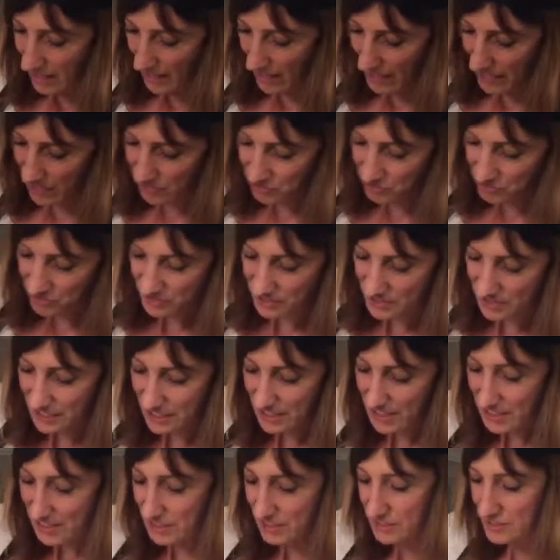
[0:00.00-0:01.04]
And your
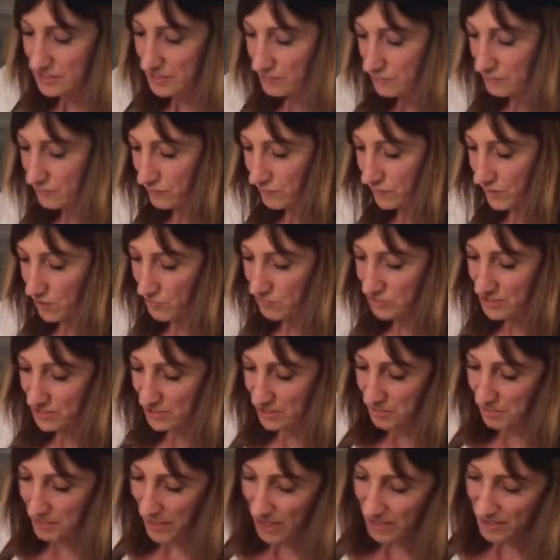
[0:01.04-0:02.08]
seeds float to
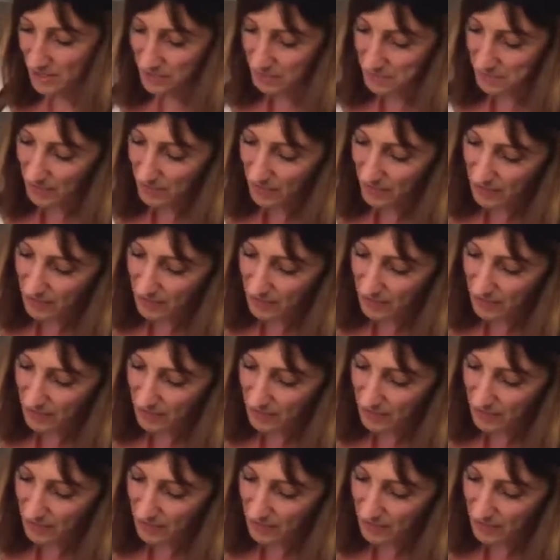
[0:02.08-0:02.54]
the bottom.